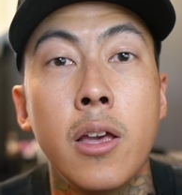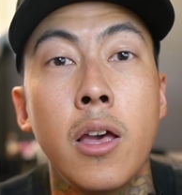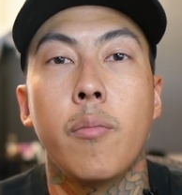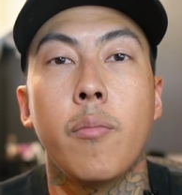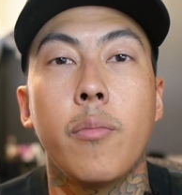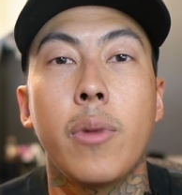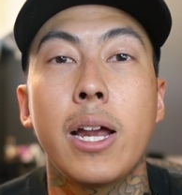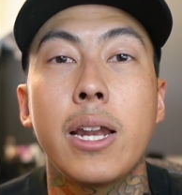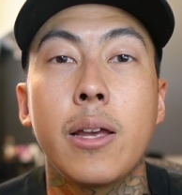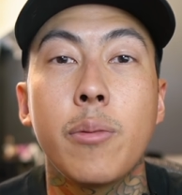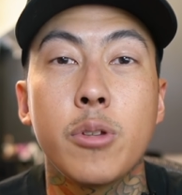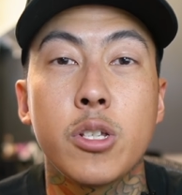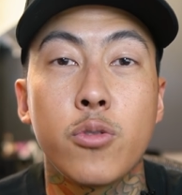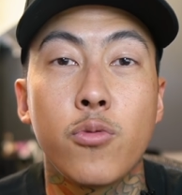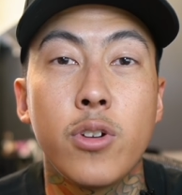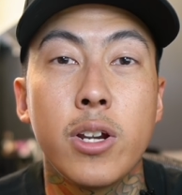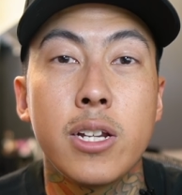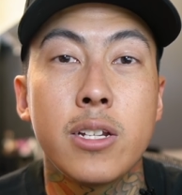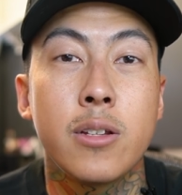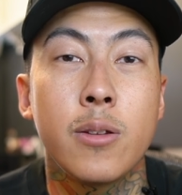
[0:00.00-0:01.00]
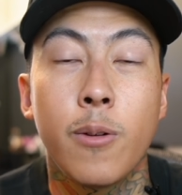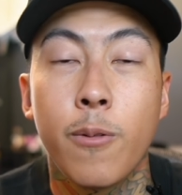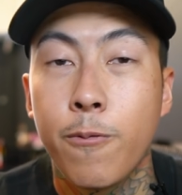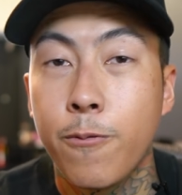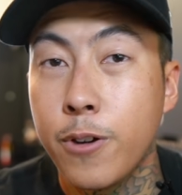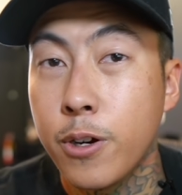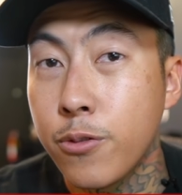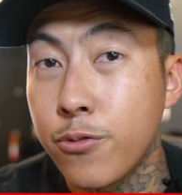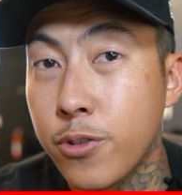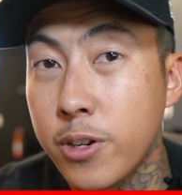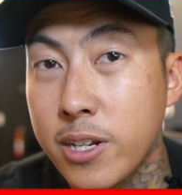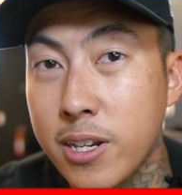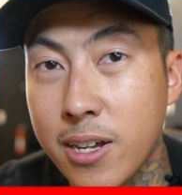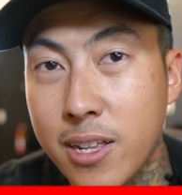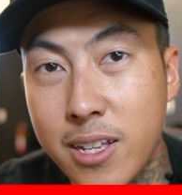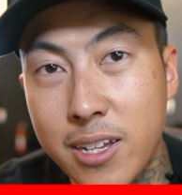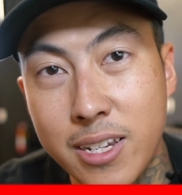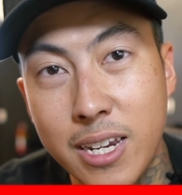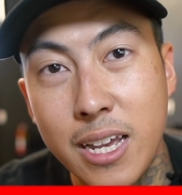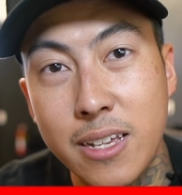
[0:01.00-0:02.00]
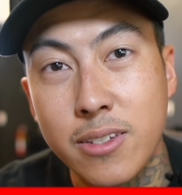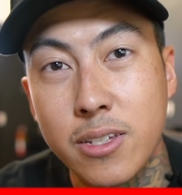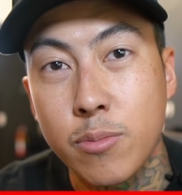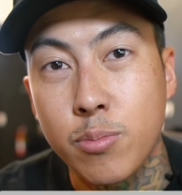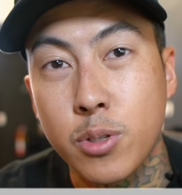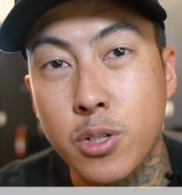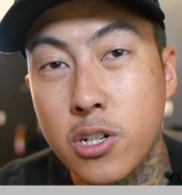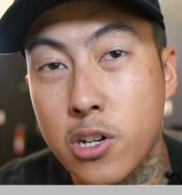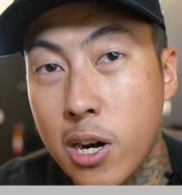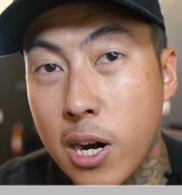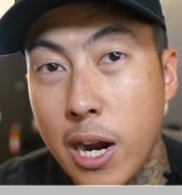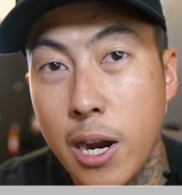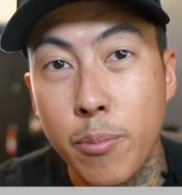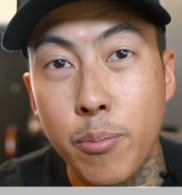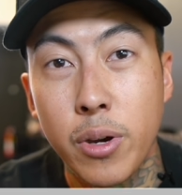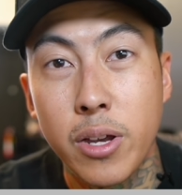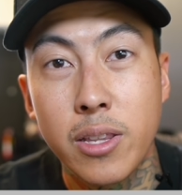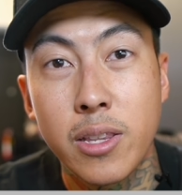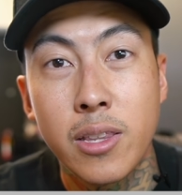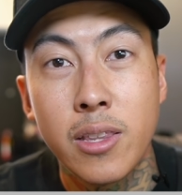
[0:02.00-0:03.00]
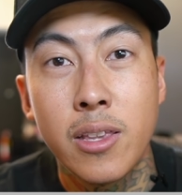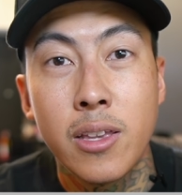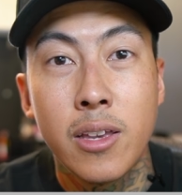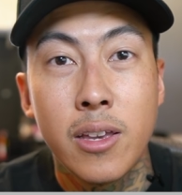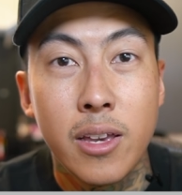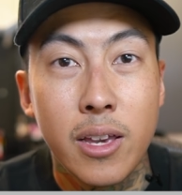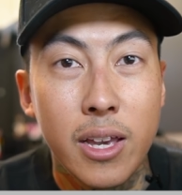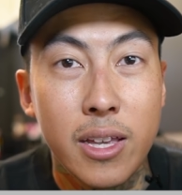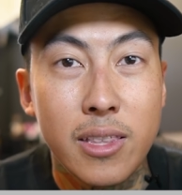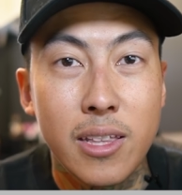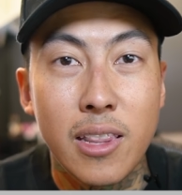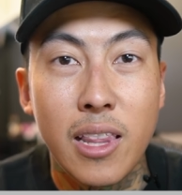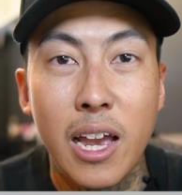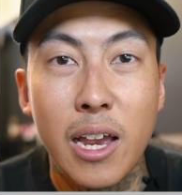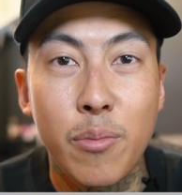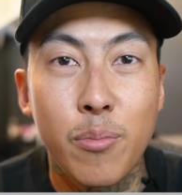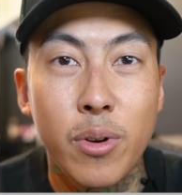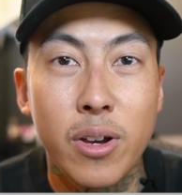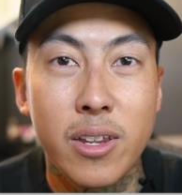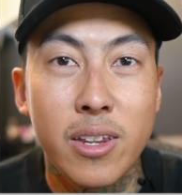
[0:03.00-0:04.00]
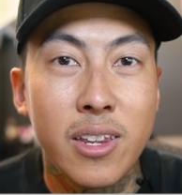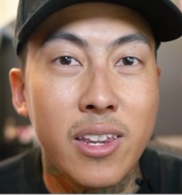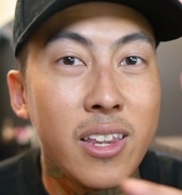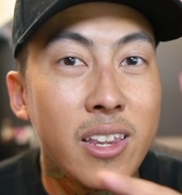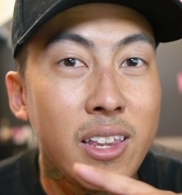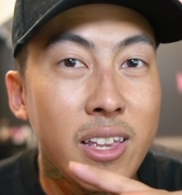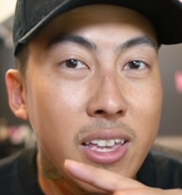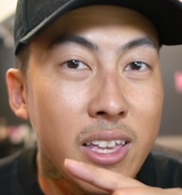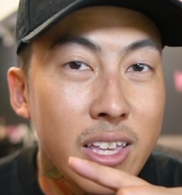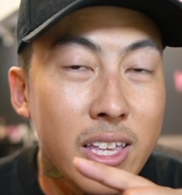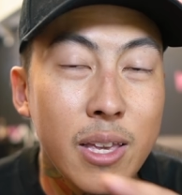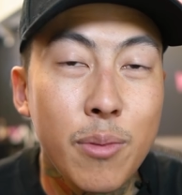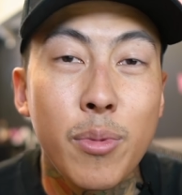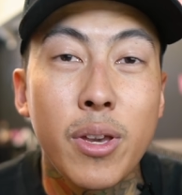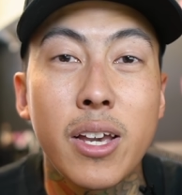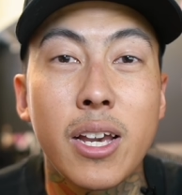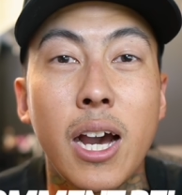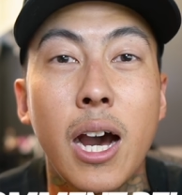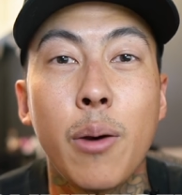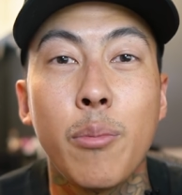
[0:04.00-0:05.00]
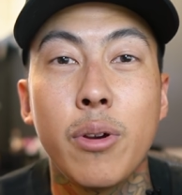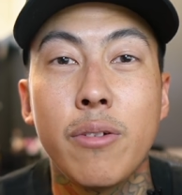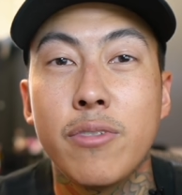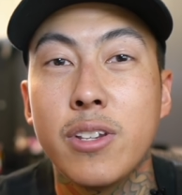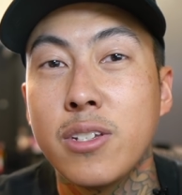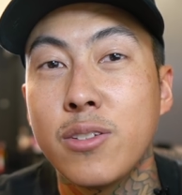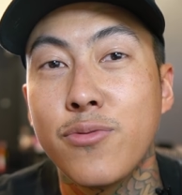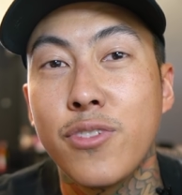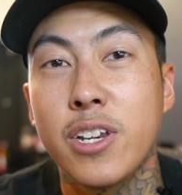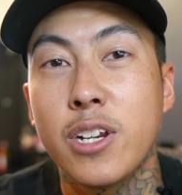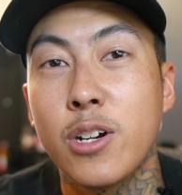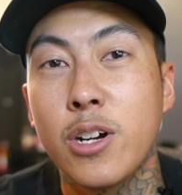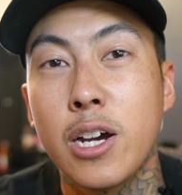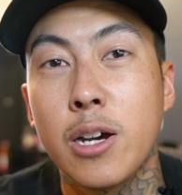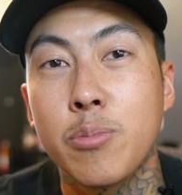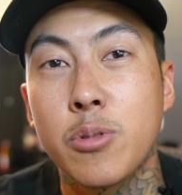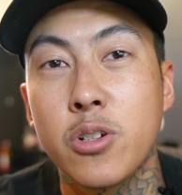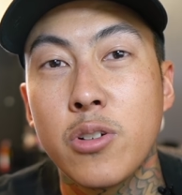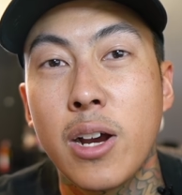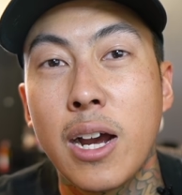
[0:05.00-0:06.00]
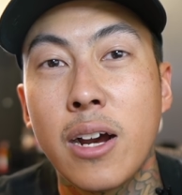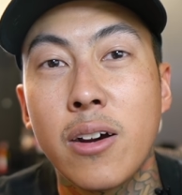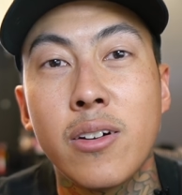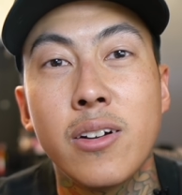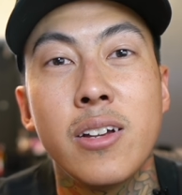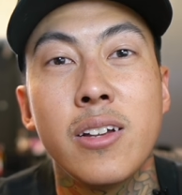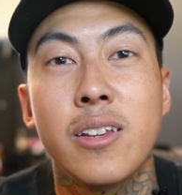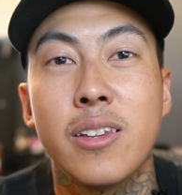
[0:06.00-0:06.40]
My name is Rich. Feel free to click that subscribe button, hit the like button, give me a comment if this video helped you out.